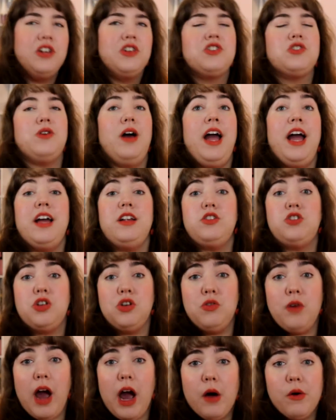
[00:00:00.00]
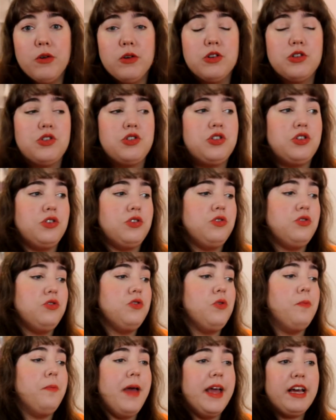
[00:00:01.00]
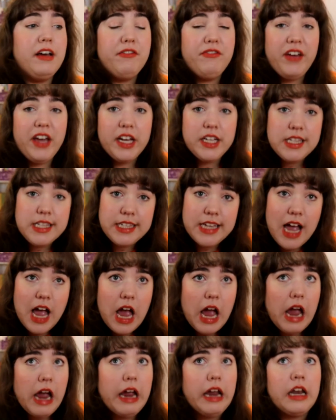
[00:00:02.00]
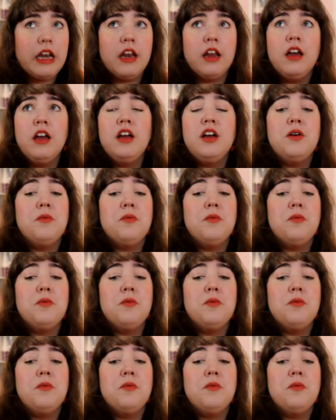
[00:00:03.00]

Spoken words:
So I had 2 hours to make a fan sign,